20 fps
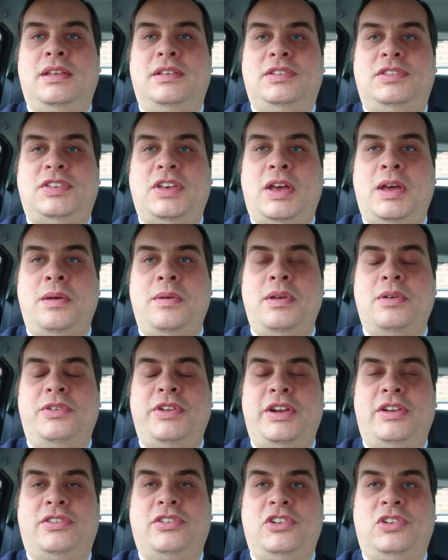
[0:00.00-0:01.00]
So you'll
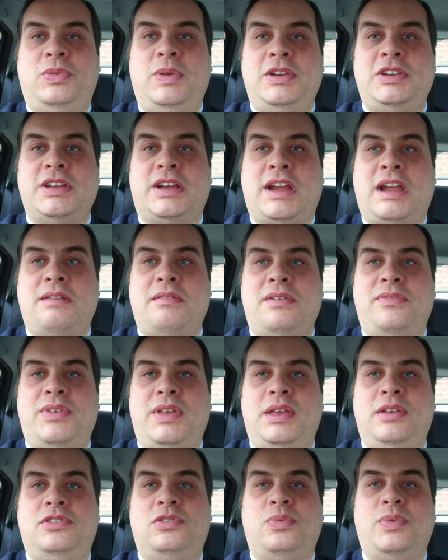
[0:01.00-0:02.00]
notice on Tweed Jacket
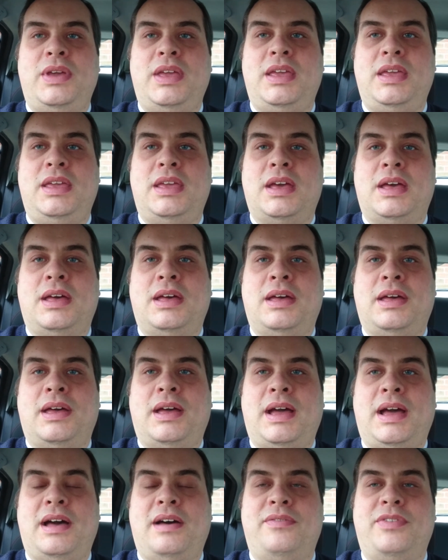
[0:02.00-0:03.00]
Reviews, we
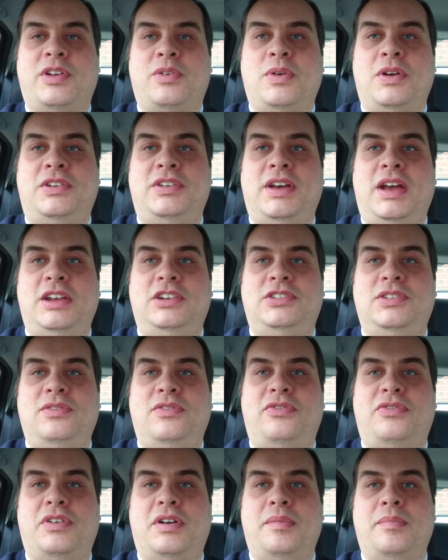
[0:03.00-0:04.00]
have a
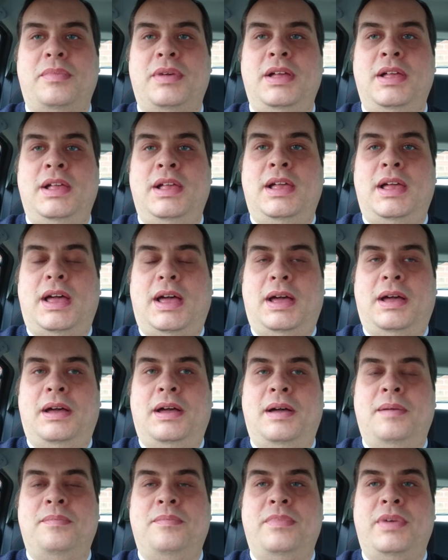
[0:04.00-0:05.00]
quotation from
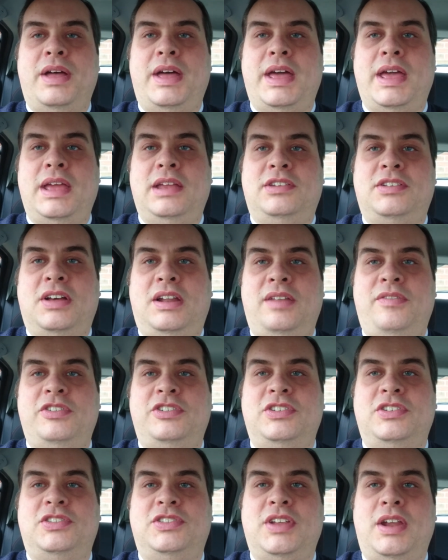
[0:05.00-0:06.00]
a
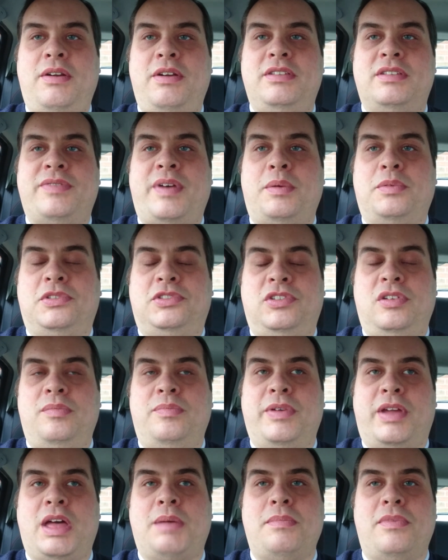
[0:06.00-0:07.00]
television series that will
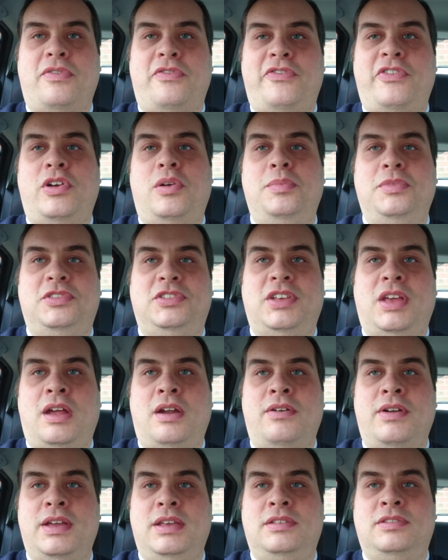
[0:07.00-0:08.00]
soon become a film
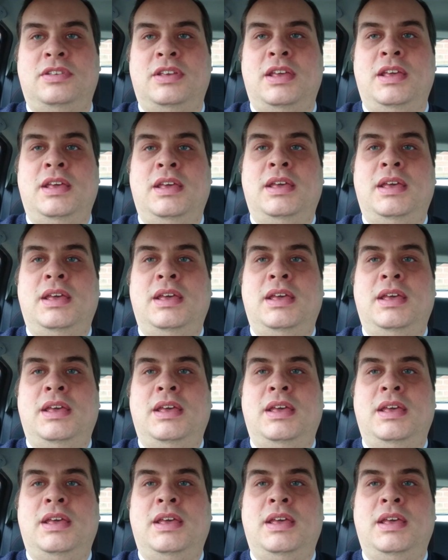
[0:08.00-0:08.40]
series